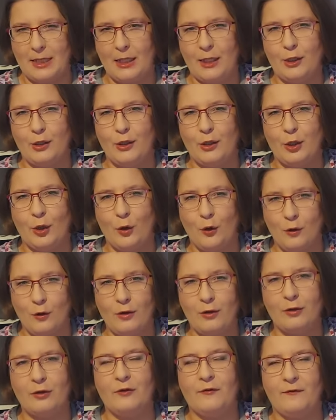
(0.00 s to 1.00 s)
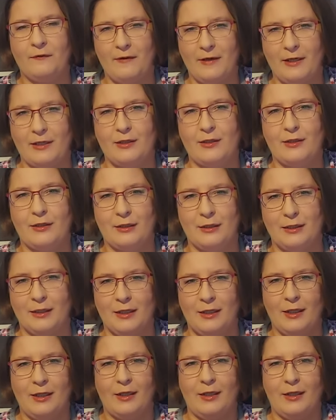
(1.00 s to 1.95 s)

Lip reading: like the old fashioned,